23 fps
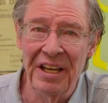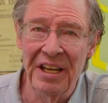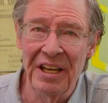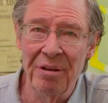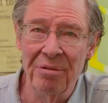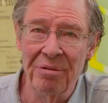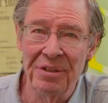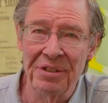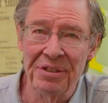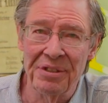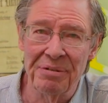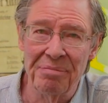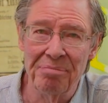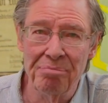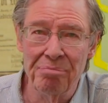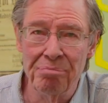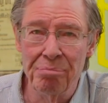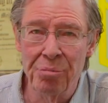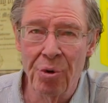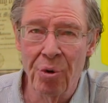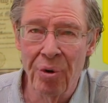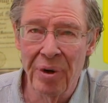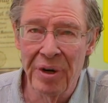He was
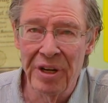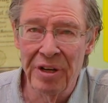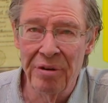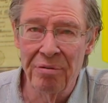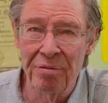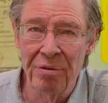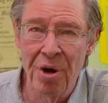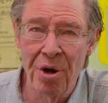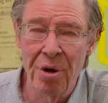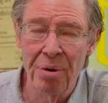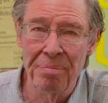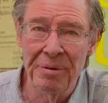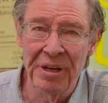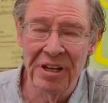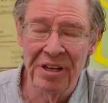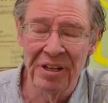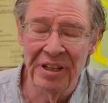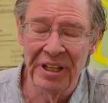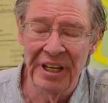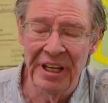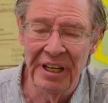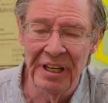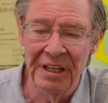born in Rome,
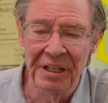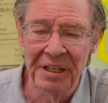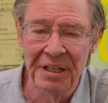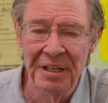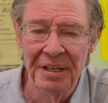Italy.